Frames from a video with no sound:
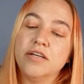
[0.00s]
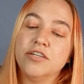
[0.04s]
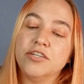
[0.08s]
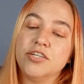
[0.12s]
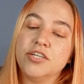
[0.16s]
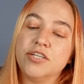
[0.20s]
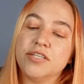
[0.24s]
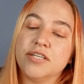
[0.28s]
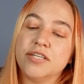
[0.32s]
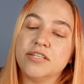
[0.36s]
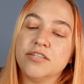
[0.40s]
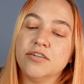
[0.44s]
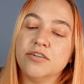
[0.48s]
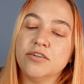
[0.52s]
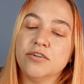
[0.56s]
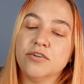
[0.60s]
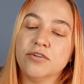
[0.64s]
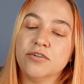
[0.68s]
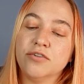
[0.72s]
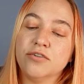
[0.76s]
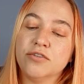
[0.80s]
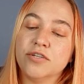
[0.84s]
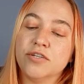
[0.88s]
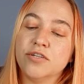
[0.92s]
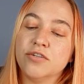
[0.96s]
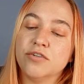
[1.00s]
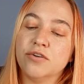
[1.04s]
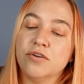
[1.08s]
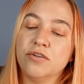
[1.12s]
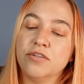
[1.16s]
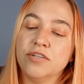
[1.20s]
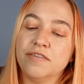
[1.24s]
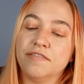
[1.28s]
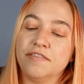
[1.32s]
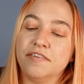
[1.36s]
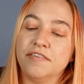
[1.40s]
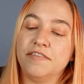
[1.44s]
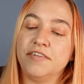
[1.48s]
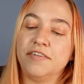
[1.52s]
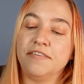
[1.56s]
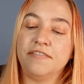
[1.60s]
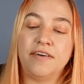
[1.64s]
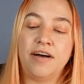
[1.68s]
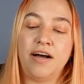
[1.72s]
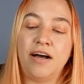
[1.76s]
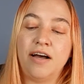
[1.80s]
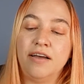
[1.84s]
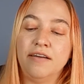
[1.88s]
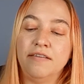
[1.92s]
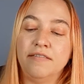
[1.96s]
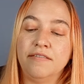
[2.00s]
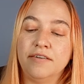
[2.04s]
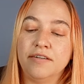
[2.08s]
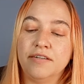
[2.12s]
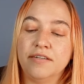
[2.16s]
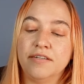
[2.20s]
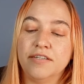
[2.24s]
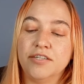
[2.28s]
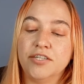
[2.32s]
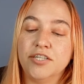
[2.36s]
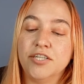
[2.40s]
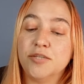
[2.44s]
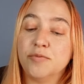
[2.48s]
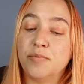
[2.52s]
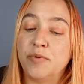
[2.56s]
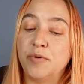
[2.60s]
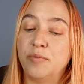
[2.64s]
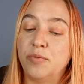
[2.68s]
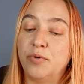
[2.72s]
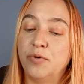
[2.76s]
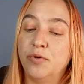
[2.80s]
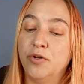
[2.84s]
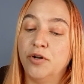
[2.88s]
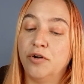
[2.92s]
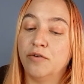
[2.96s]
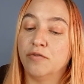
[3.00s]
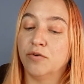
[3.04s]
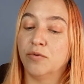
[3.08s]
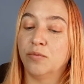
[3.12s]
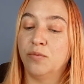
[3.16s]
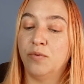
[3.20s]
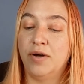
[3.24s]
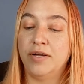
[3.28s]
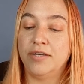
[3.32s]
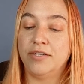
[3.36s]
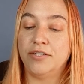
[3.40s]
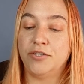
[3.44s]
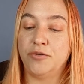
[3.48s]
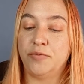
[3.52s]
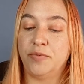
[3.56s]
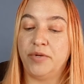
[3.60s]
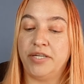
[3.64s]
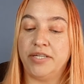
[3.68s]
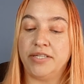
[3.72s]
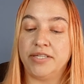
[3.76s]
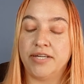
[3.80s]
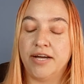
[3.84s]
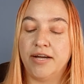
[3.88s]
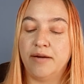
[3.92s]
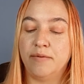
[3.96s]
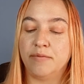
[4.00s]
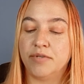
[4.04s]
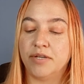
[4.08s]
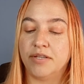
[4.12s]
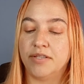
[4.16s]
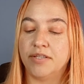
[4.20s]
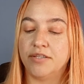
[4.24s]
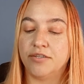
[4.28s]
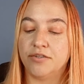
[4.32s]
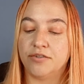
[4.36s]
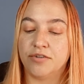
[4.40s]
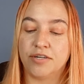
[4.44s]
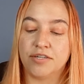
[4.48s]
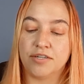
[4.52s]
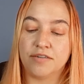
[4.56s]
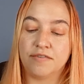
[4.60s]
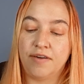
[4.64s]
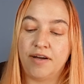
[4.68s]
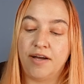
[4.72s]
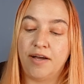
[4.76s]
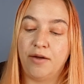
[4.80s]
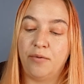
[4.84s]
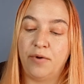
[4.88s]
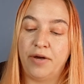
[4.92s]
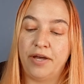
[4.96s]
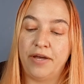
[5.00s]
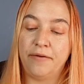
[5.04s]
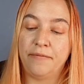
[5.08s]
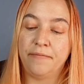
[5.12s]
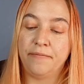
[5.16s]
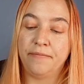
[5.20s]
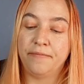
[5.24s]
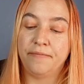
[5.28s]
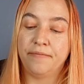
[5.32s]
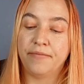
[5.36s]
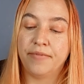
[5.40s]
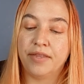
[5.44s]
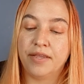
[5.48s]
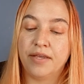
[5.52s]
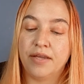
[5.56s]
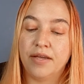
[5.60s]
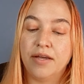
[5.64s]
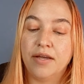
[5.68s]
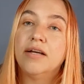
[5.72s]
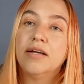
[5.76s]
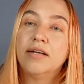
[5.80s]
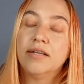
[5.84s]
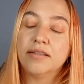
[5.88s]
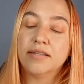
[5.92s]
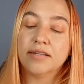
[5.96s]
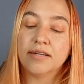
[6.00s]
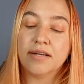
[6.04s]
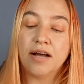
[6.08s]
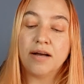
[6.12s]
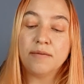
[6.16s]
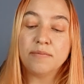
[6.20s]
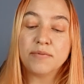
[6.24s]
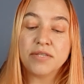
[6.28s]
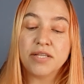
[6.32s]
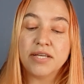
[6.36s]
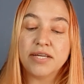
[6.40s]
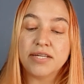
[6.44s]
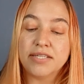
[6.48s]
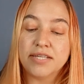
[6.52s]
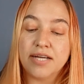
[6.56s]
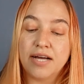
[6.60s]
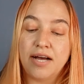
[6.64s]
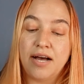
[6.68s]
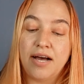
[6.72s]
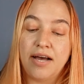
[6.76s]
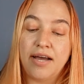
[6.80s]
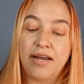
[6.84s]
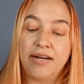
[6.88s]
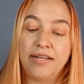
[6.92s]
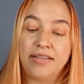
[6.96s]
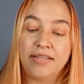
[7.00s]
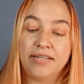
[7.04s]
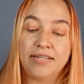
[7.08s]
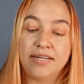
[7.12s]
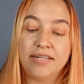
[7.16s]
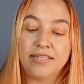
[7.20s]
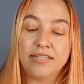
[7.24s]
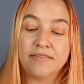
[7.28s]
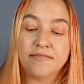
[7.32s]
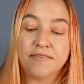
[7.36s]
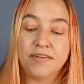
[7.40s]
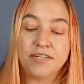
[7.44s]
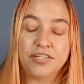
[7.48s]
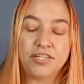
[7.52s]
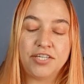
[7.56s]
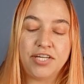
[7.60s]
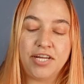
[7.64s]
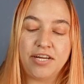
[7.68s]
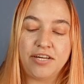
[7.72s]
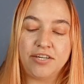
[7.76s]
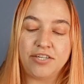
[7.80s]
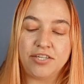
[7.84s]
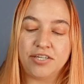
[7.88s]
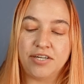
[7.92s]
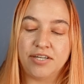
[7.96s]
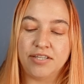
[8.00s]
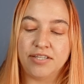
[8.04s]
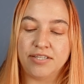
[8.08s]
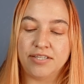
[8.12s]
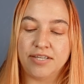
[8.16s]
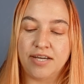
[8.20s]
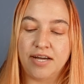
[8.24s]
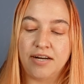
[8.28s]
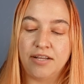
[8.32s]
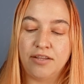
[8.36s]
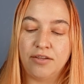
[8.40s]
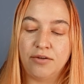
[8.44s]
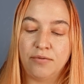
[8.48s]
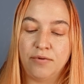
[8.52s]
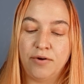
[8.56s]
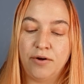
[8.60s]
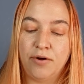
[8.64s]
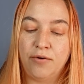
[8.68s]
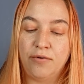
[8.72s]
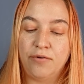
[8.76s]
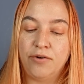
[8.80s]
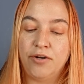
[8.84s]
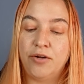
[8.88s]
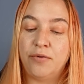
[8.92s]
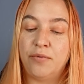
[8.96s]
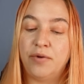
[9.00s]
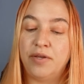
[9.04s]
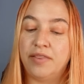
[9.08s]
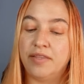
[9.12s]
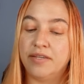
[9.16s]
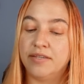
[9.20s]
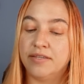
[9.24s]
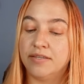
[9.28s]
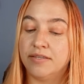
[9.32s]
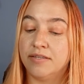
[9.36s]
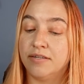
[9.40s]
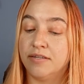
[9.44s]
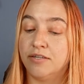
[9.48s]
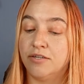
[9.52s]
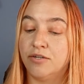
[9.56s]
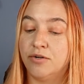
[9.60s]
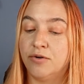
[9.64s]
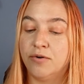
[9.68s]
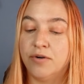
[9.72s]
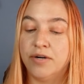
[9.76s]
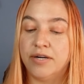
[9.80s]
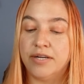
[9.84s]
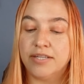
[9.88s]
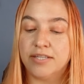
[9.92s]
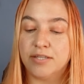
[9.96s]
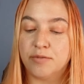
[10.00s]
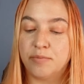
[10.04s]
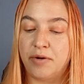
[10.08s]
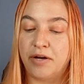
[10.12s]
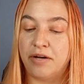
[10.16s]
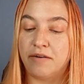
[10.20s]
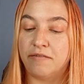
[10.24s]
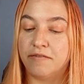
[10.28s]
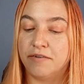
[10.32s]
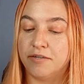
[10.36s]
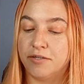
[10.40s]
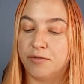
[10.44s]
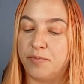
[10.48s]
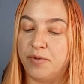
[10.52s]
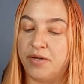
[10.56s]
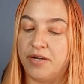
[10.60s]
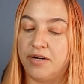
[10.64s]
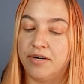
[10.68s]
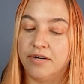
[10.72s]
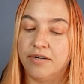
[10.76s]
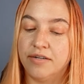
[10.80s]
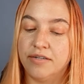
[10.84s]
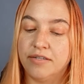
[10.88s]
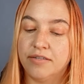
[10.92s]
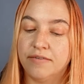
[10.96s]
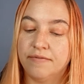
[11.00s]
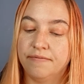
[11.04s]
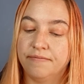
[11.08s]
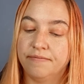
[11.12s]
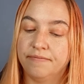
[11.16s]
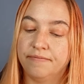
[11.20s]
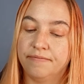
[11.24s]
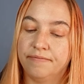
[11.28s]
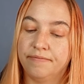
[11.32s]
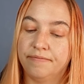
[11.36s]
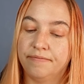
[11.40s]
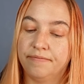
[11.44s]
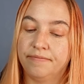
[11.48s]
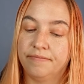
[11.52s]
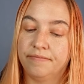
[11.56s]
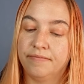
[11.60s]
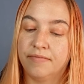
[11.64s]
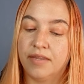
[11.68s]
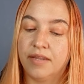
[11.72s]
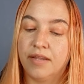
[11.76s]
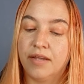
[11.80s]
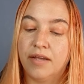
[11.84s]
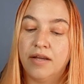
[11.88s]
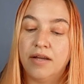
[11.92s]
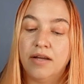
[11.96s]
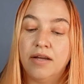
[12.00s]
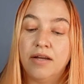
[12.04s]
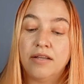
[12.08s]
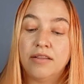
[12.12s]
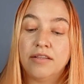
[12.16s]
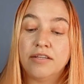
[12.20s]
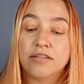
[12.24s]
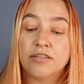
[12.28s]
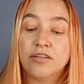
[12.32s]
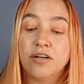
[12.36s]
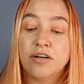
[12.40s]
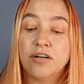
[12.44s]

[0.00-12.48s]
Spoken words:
She sets her cruise control to 55. She's been pulled over one too many times on this stretch of highway. The cops like to hide in the dense vegetation on the side of the road, knowing this is a notorious spot for speeders. The